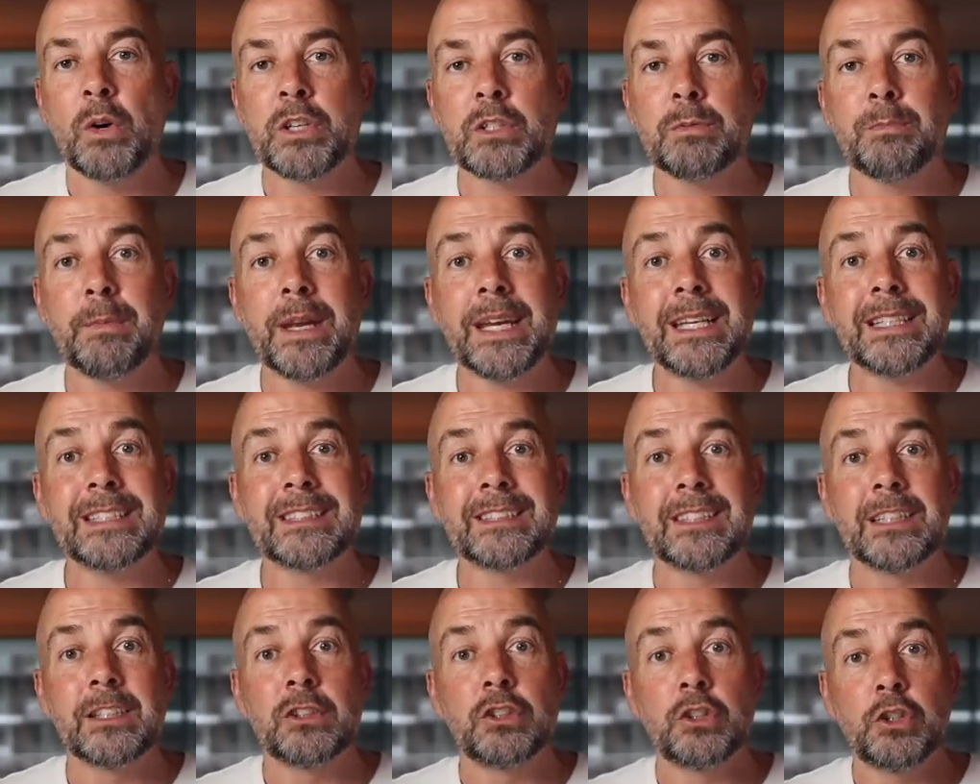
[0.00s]
which
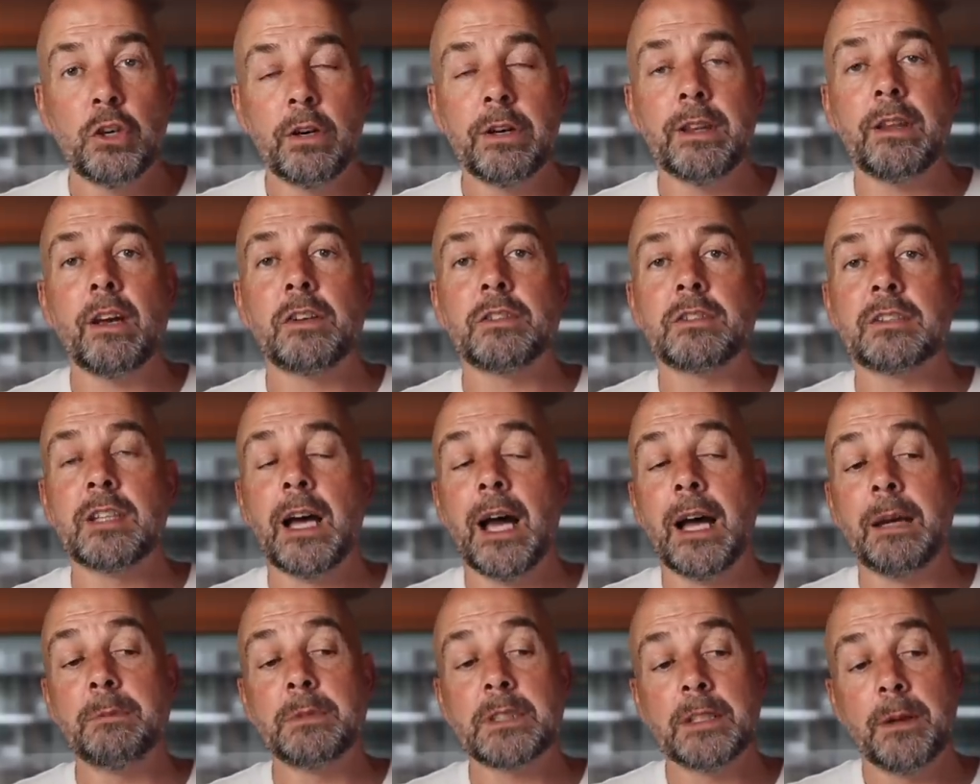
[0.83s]
means during those
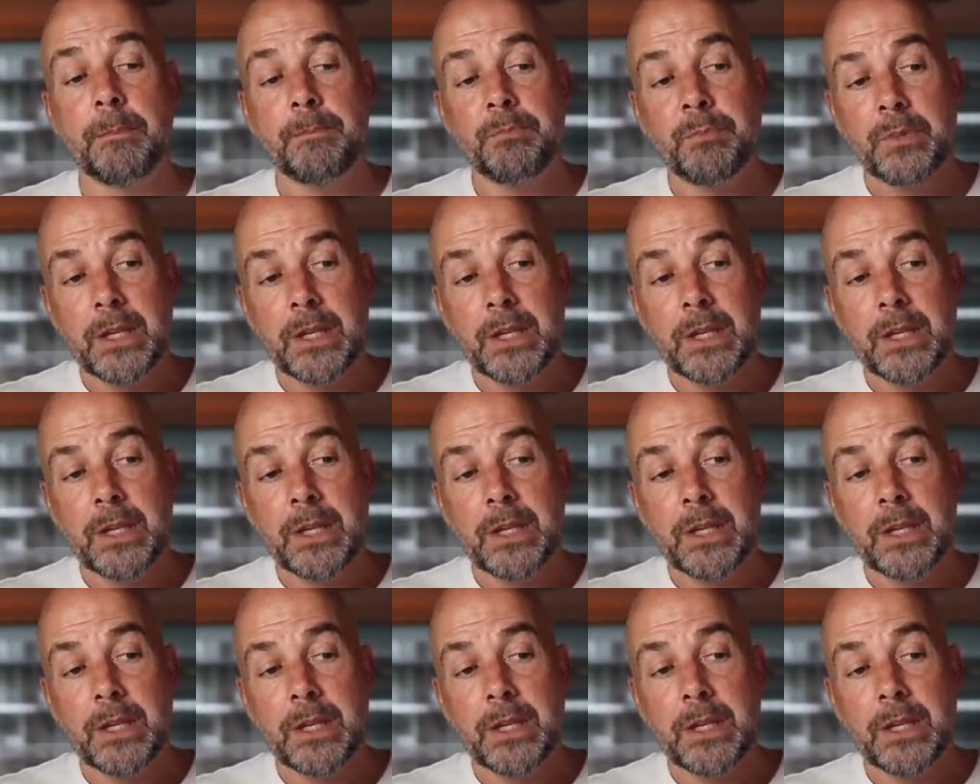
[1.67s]
times,